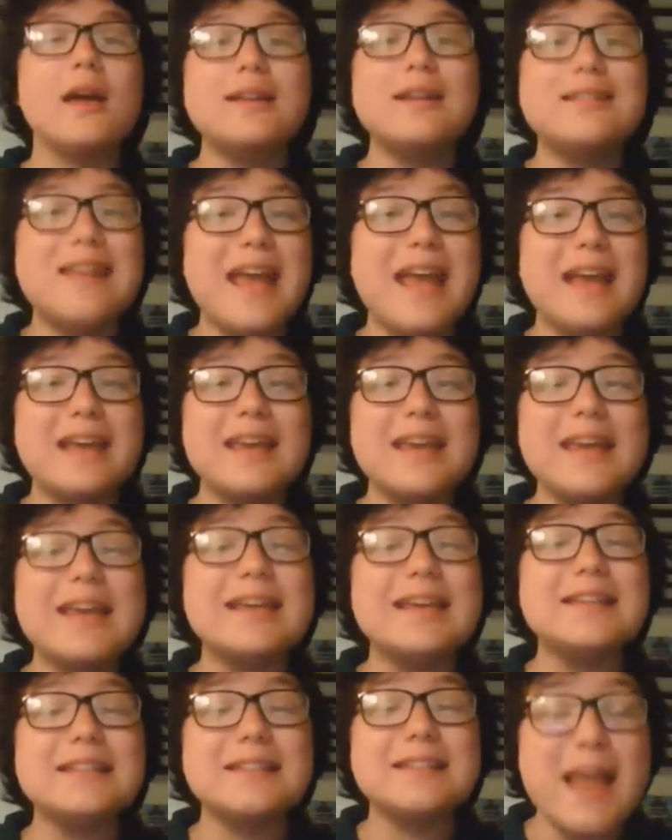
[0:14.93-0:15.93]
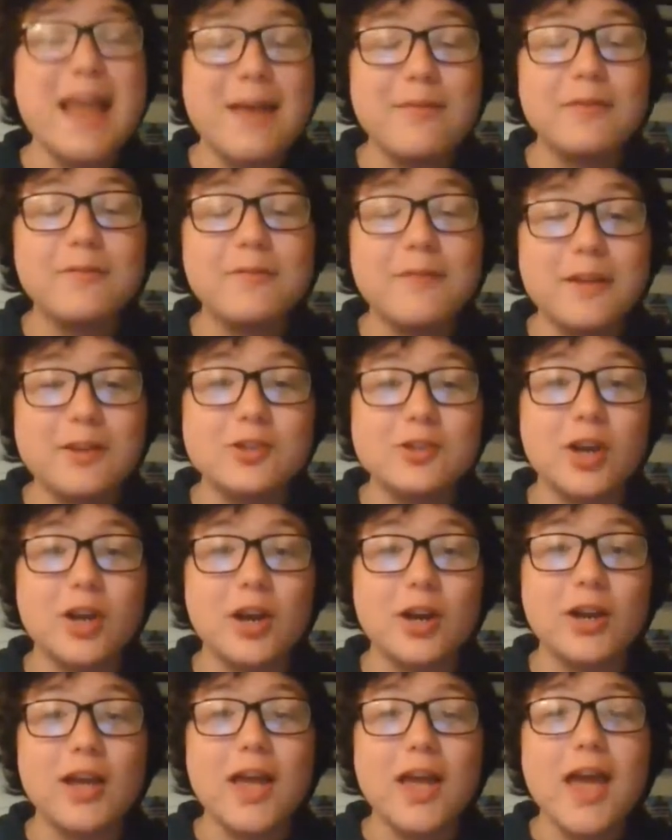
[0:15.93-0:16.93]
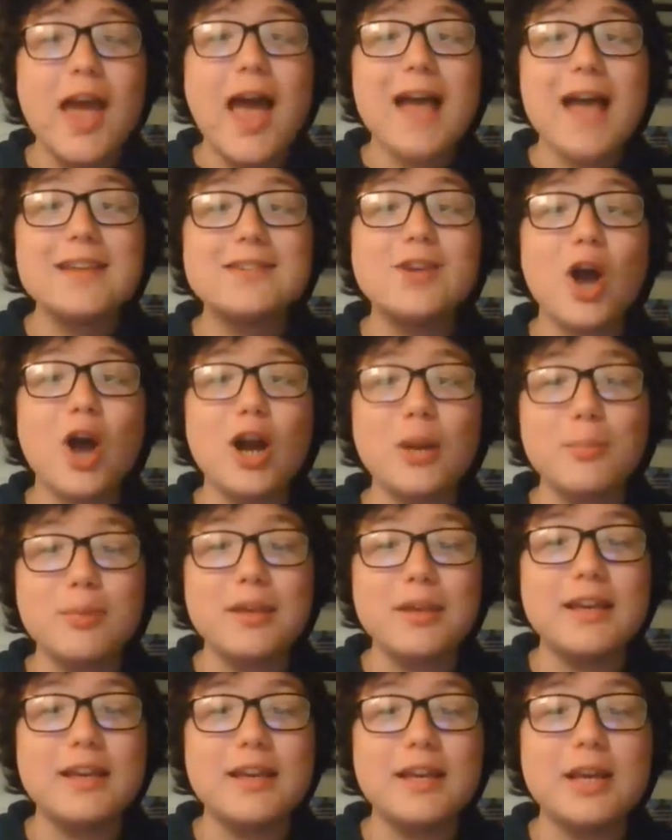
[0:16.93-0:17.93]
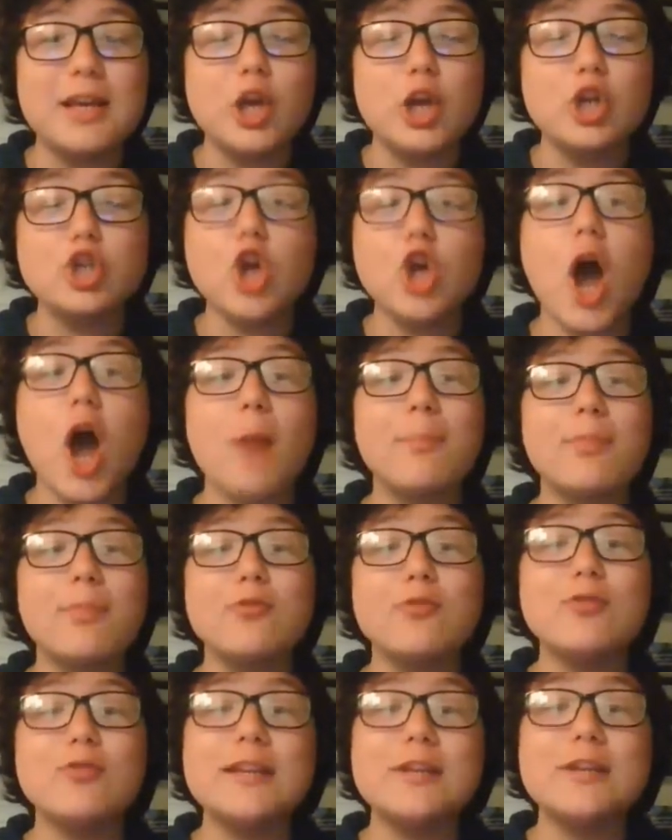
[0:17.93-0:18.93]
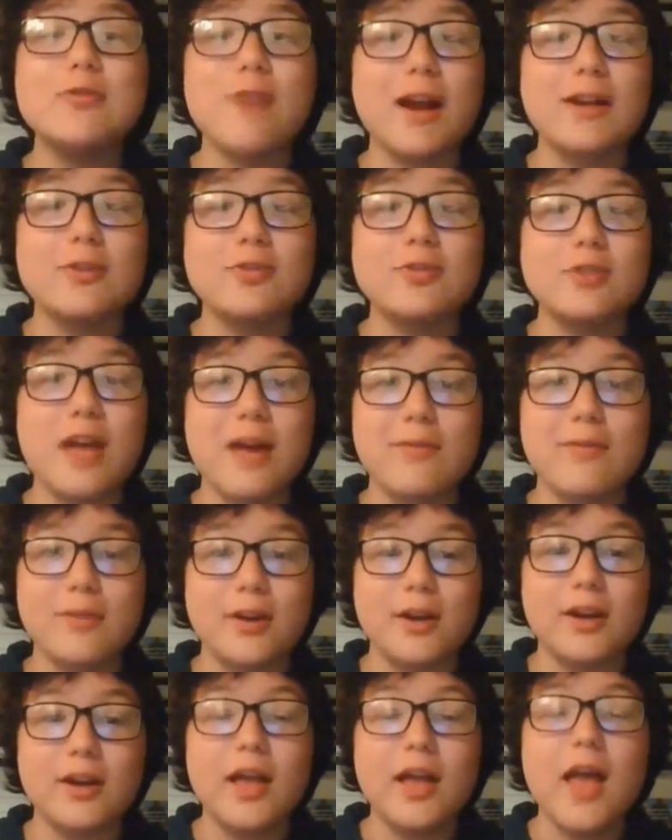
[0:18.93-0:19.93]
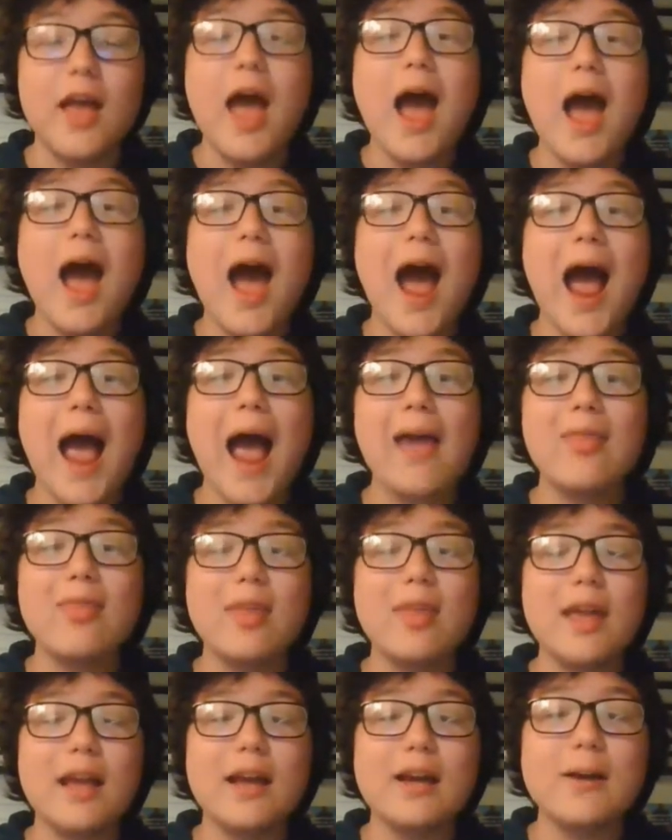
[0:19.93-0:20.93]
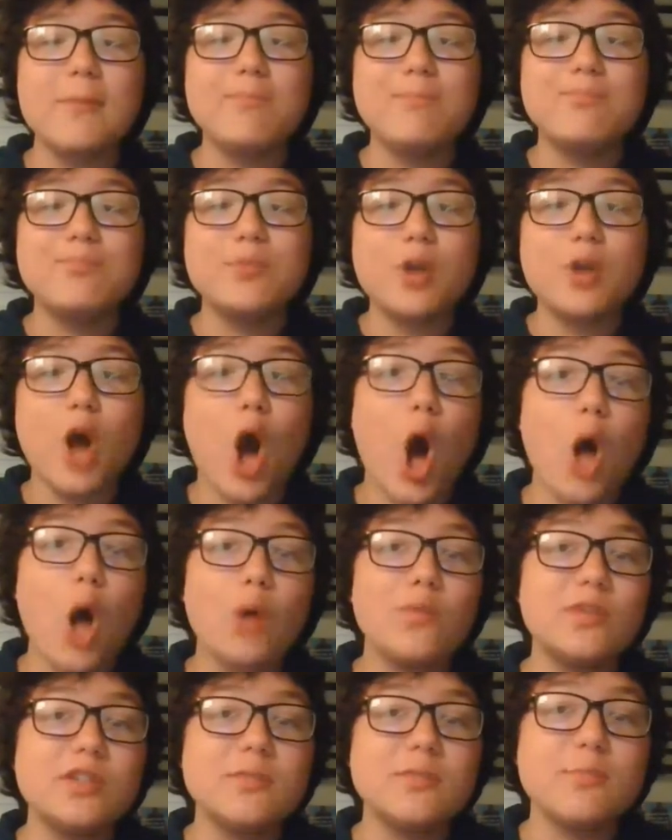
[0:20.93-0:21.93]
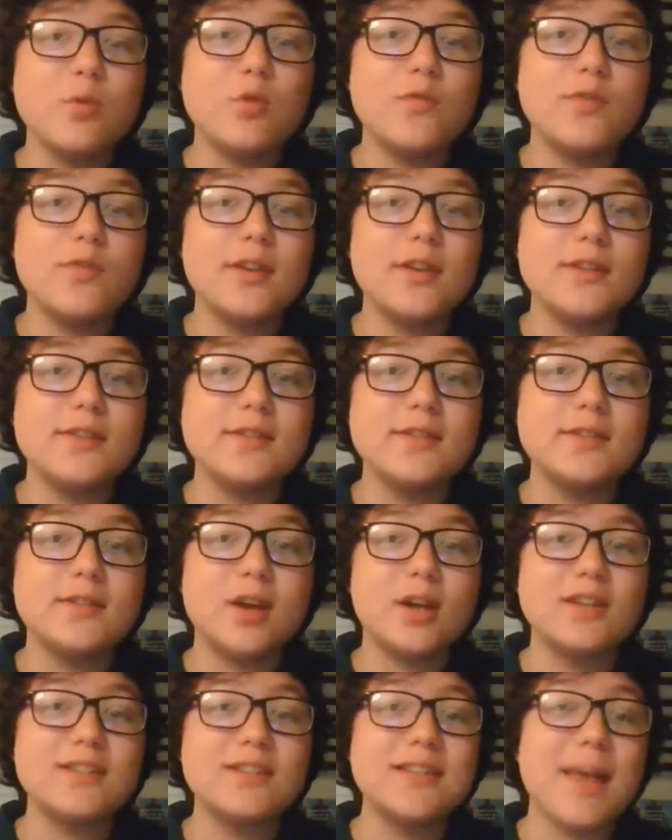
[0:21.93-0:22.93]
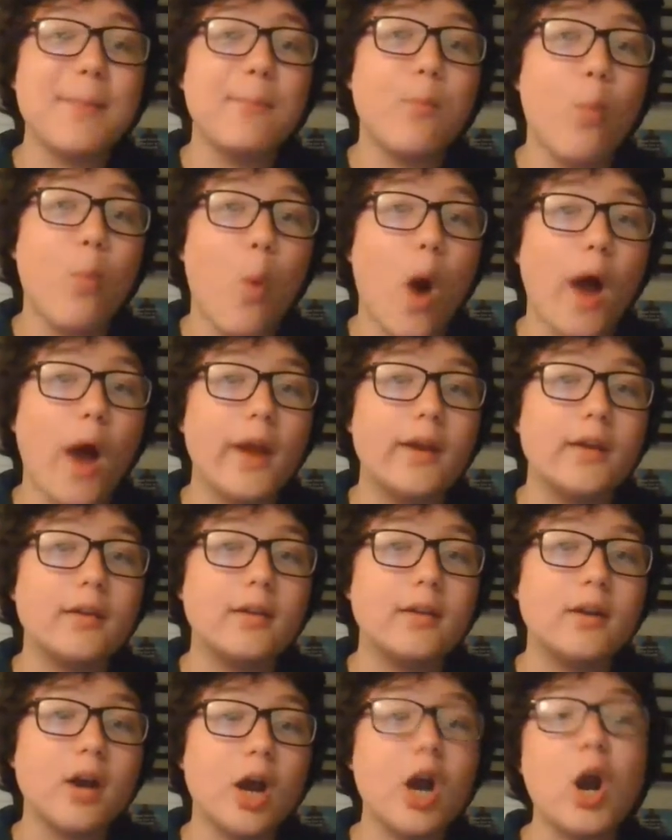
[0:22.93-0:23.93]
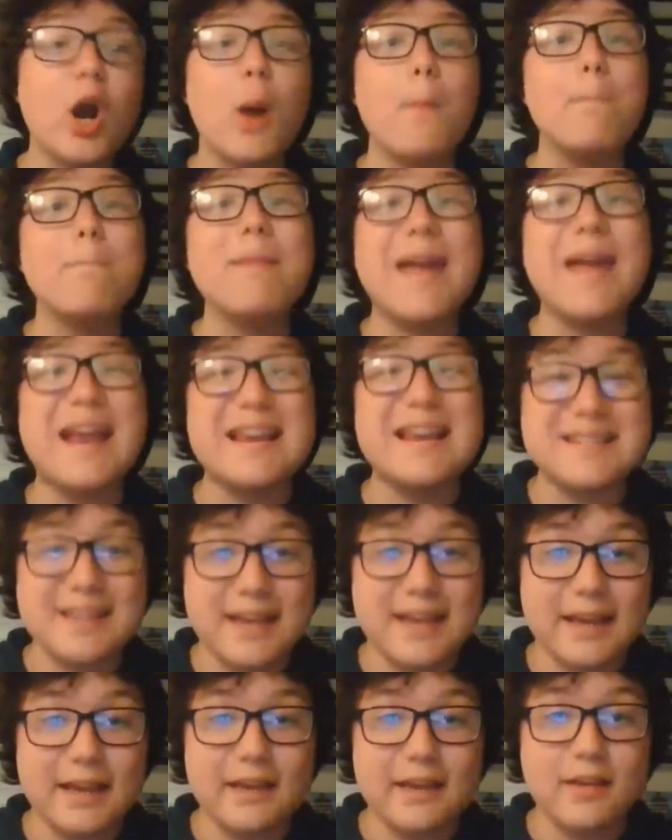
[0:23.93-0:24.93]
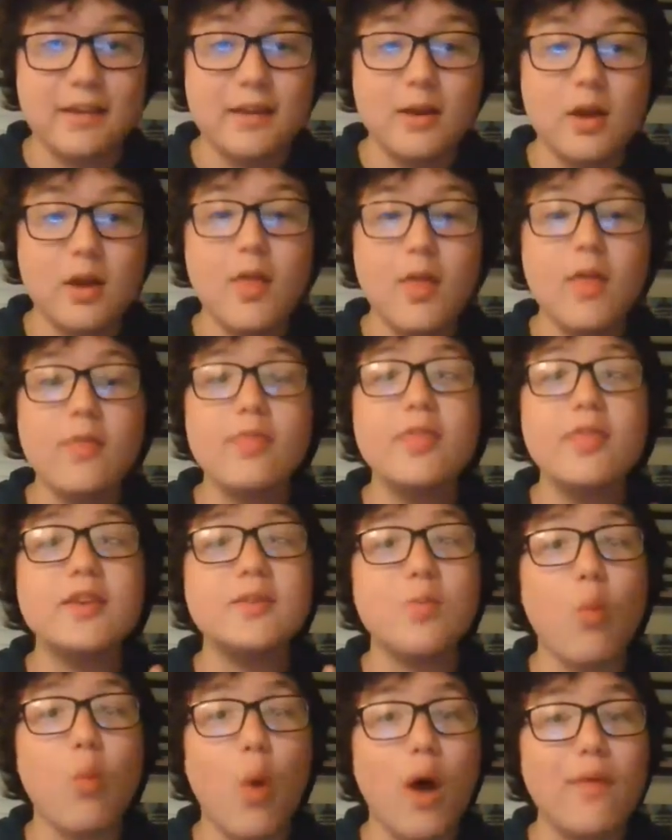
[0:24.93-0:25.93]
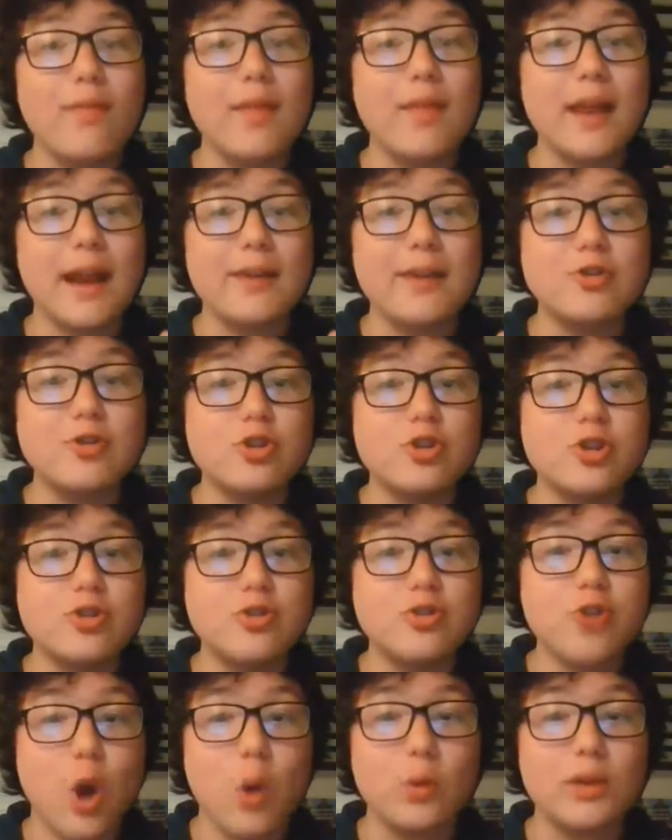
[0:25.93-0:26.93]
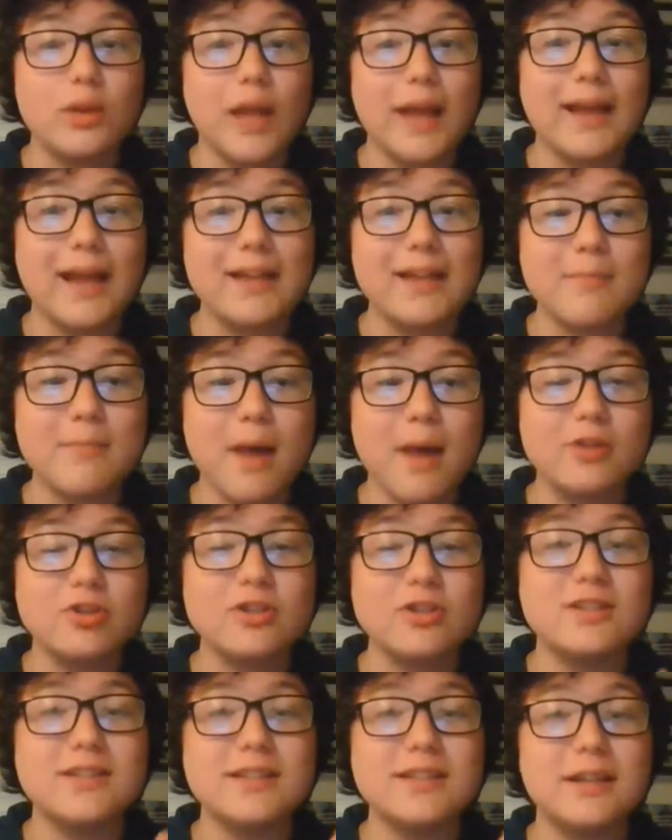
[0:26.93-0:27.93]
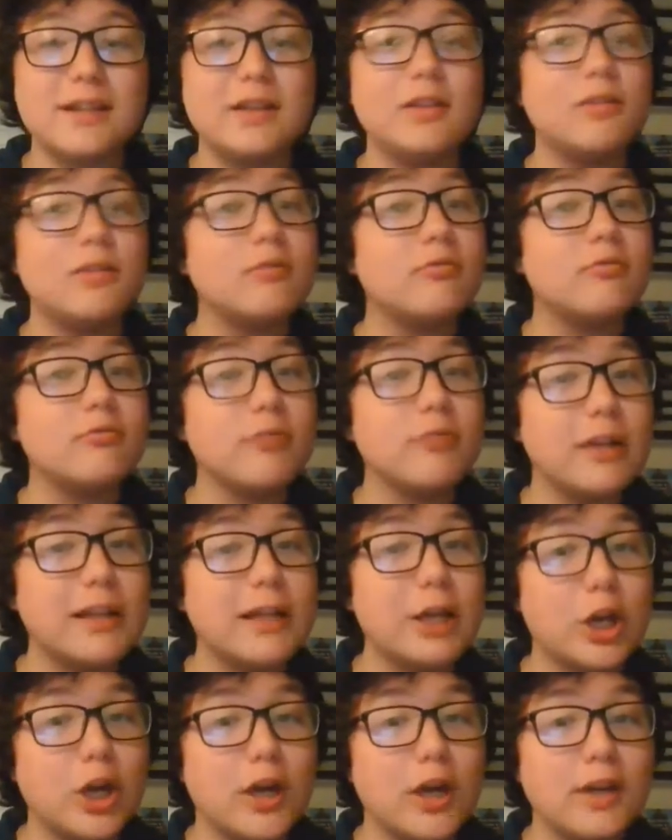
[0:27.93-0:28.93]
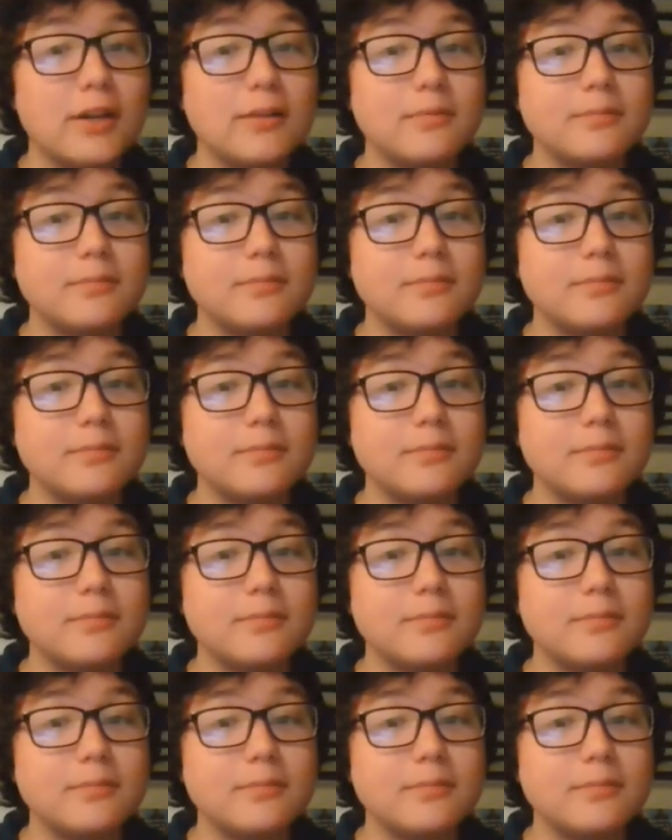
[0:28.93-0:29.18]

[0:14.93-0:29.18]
David Fincher has got to be top 3 directors ever. I think all of his movies, except one, are amazing. The one that I don't like as much is still really good.